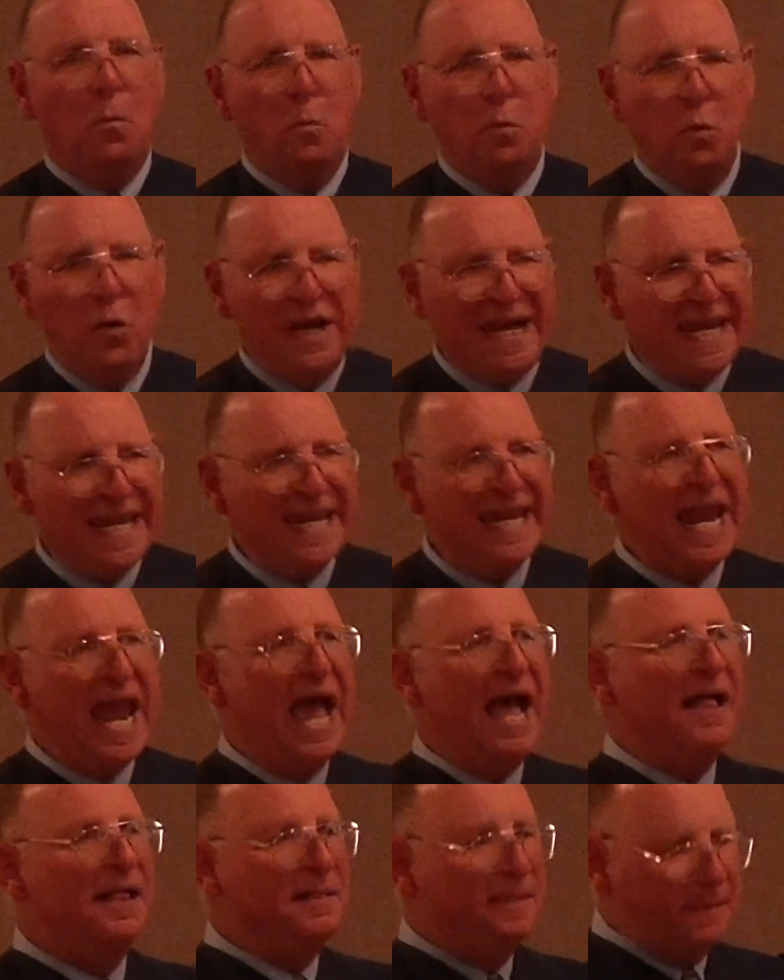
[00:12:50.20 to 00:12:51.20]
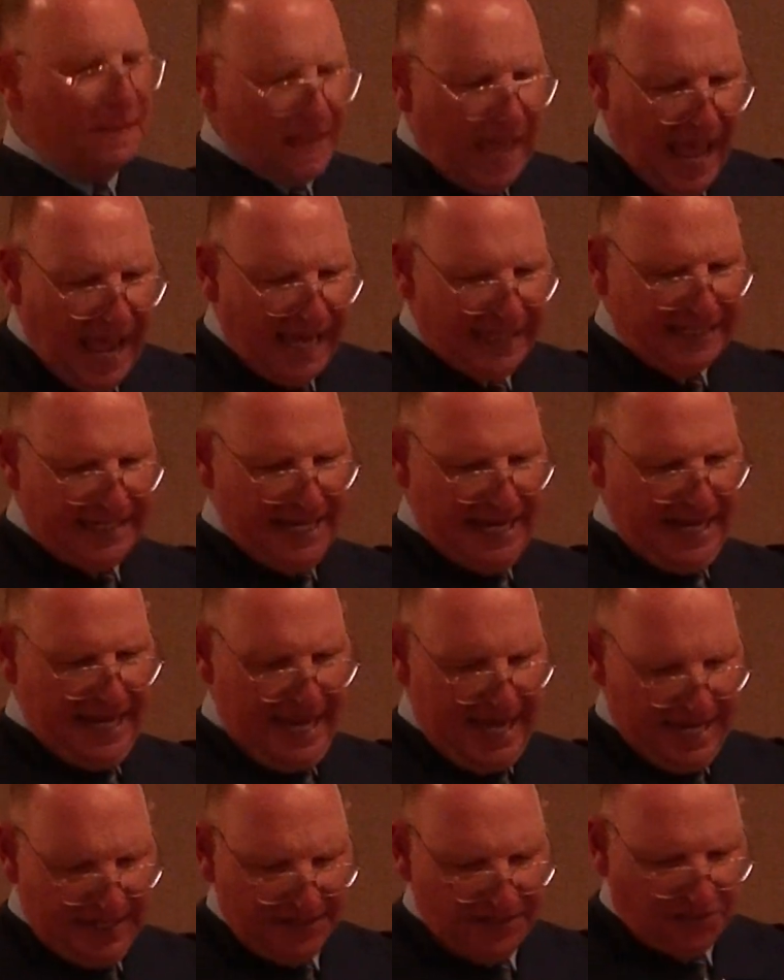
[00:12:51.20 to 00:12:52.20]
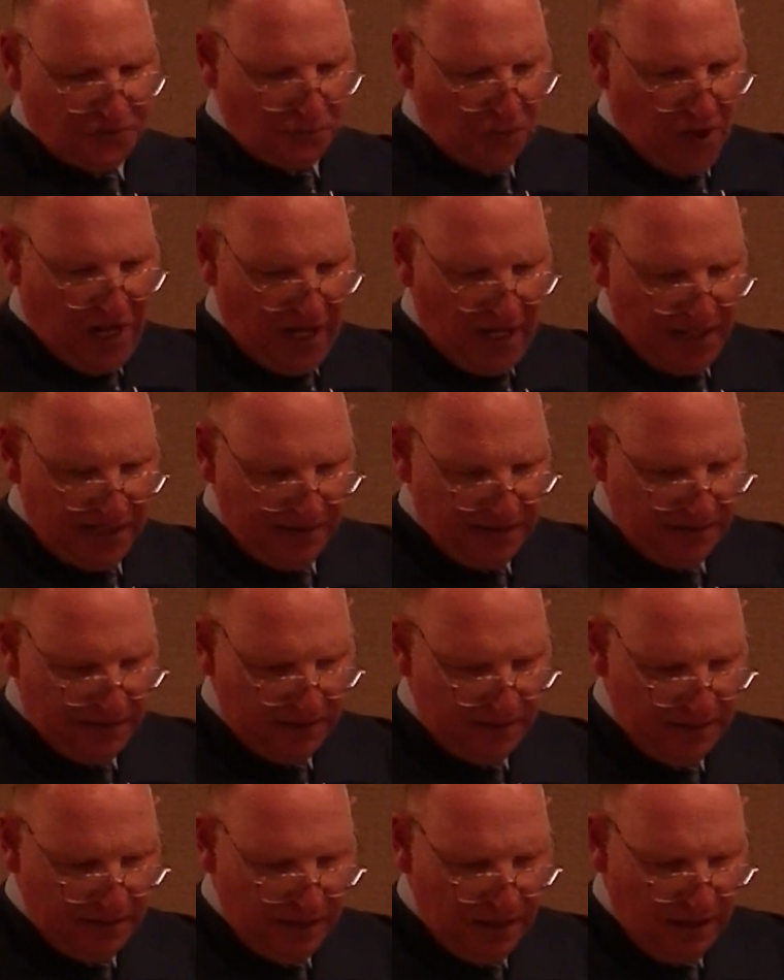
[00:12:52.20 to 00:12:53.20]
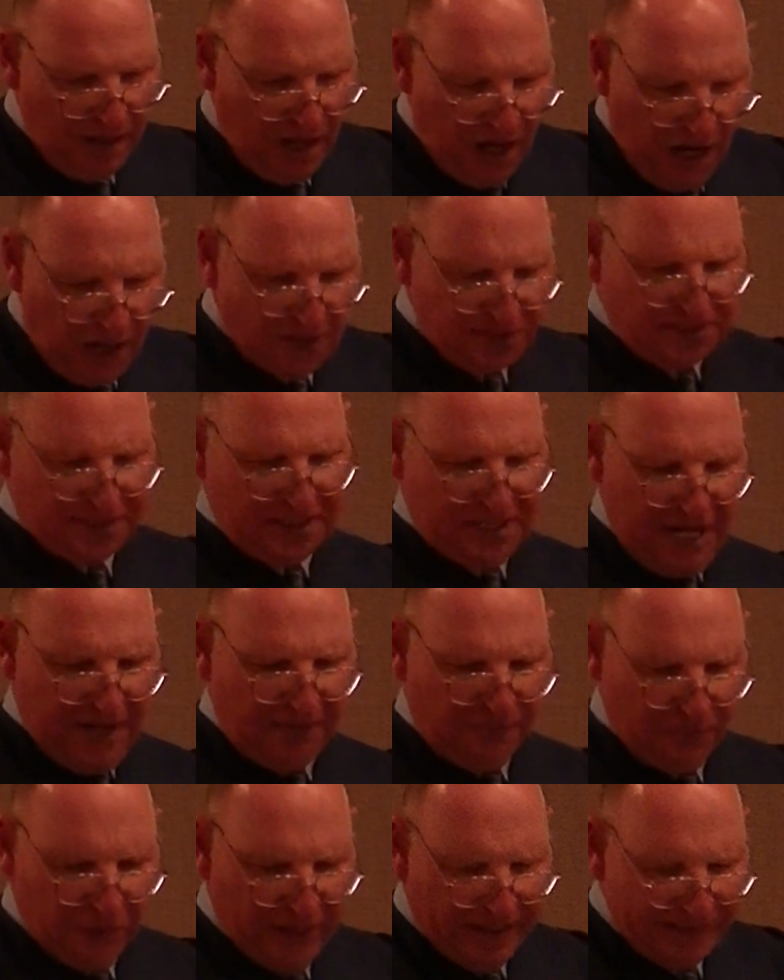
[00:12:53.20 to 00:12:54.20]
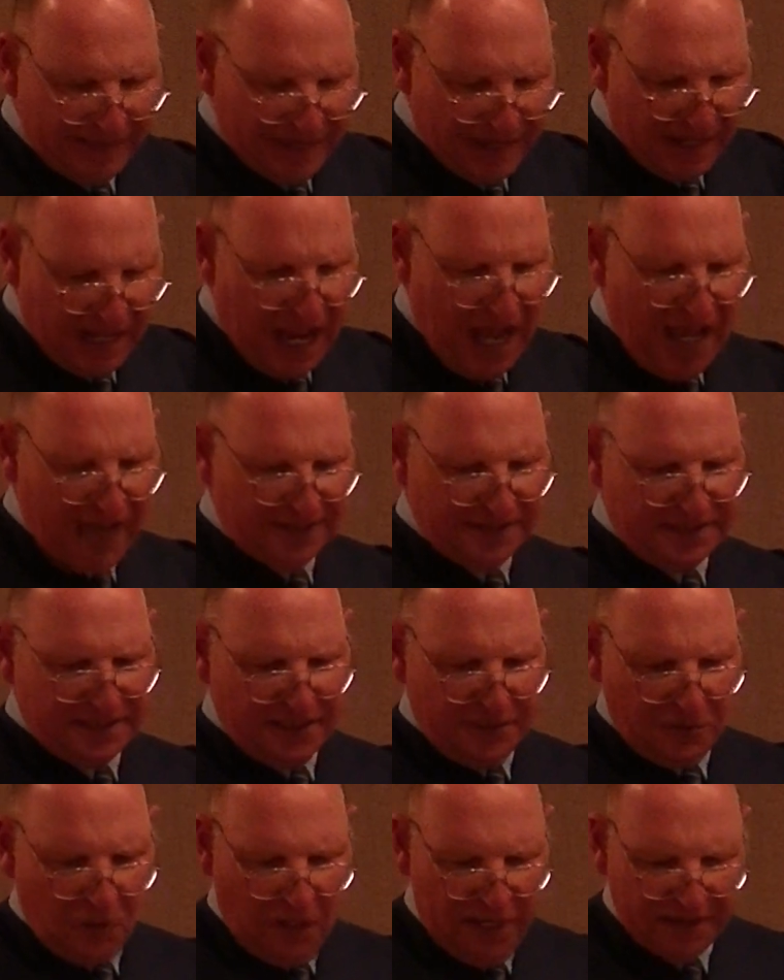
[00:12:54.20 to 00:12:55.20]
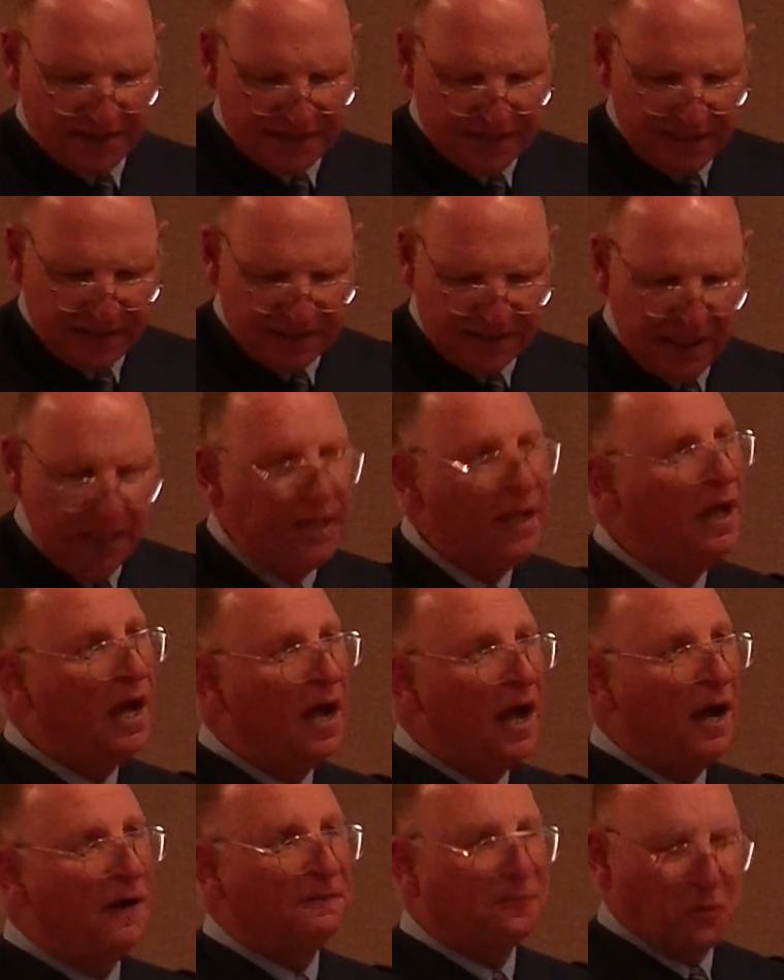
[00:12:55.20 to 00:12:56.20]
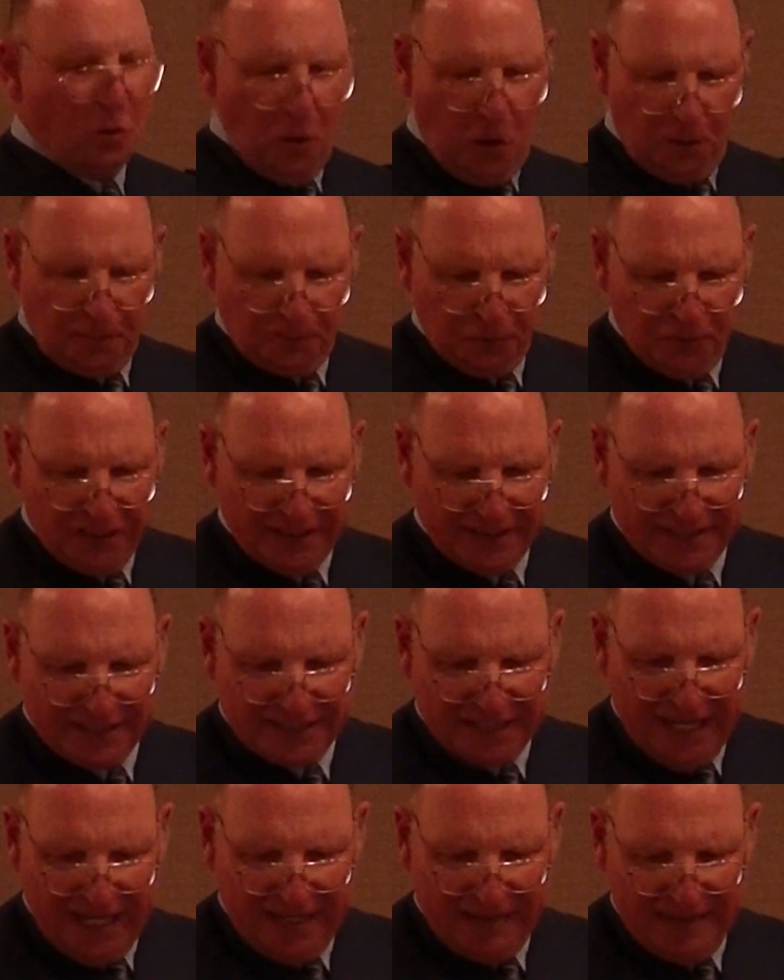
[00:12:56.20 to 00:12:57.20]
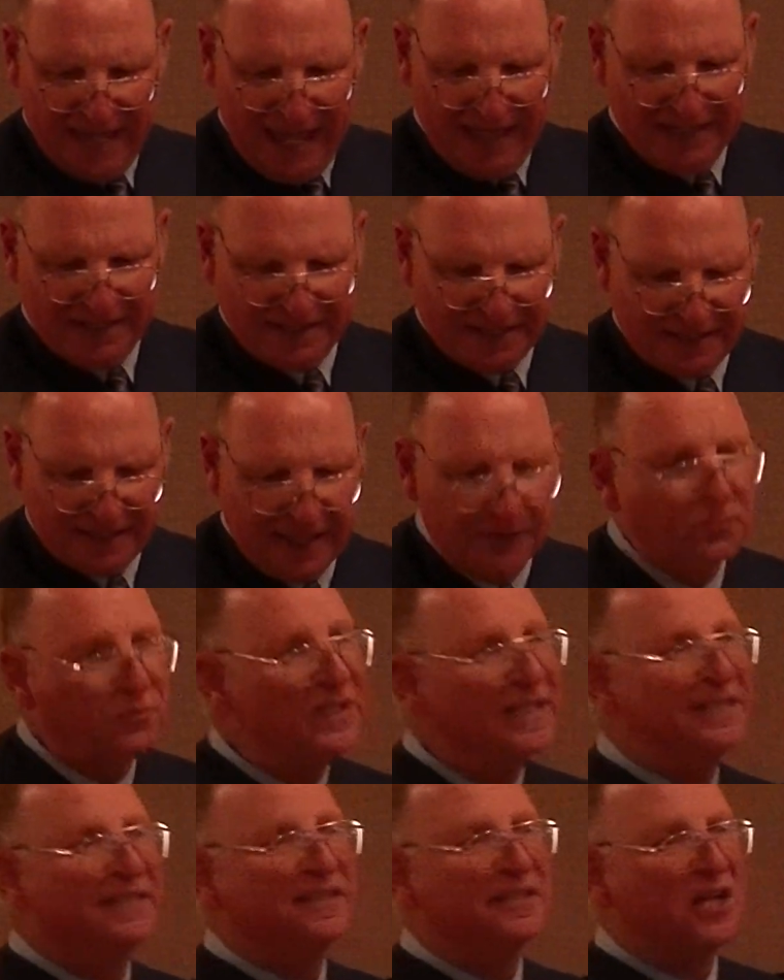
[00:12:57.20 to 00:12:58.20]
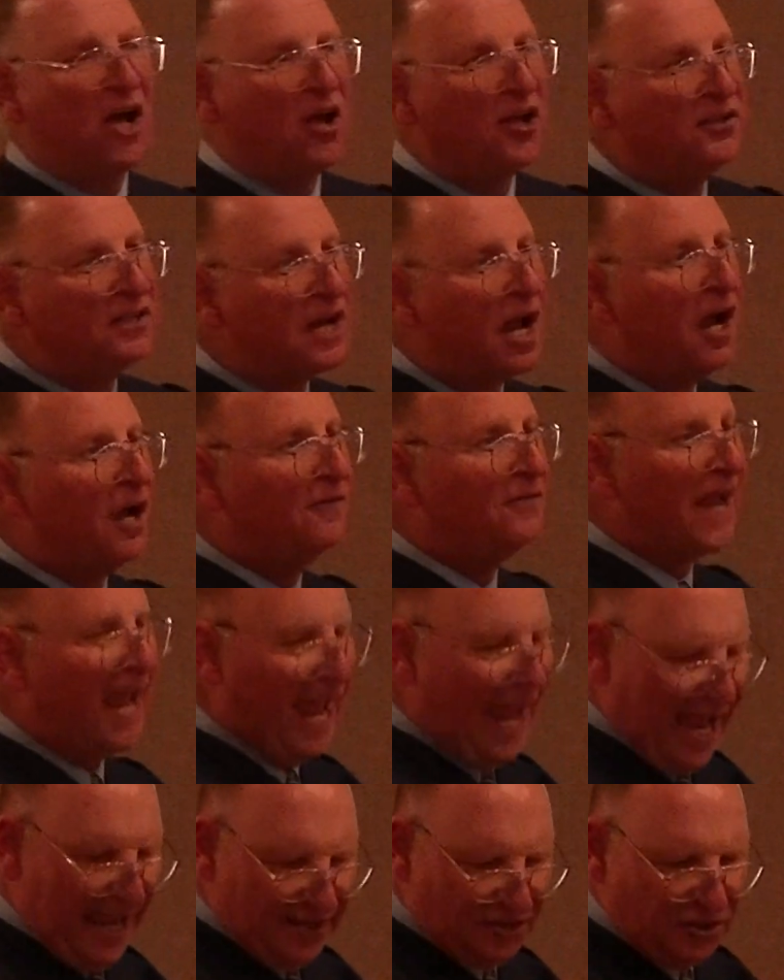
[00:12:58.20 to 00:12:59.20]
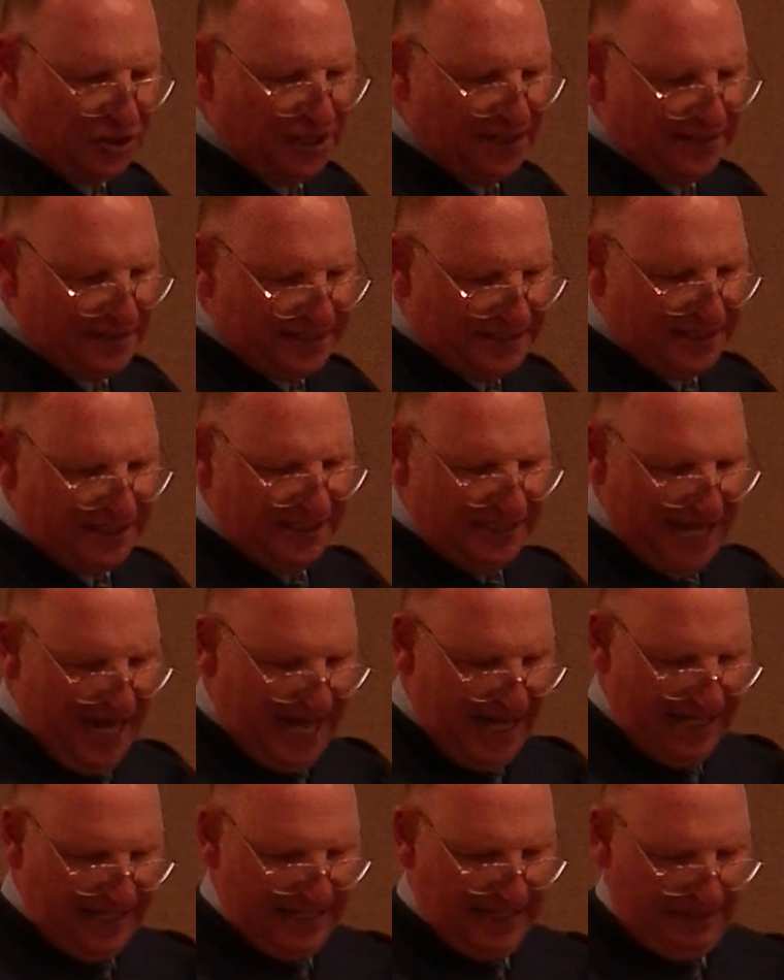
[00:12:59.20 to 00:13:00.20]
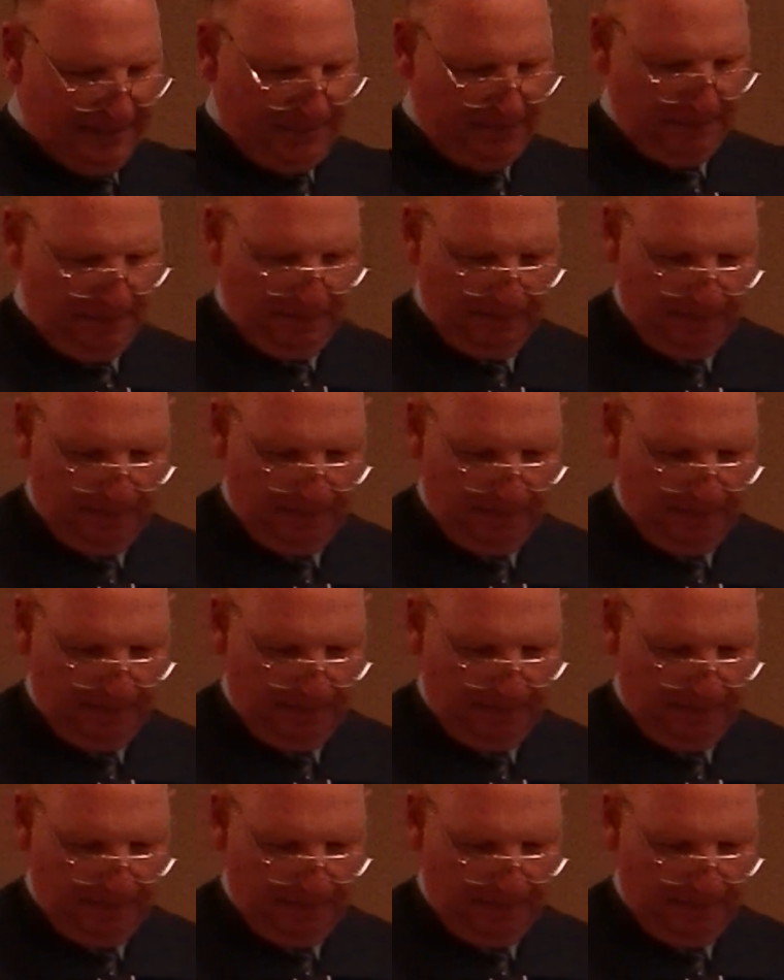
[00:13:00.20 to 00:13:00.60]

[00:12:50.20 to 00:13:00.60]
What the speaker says: we, like Ezra, are suffering the consequences of corporate sin that is the result of actions taken.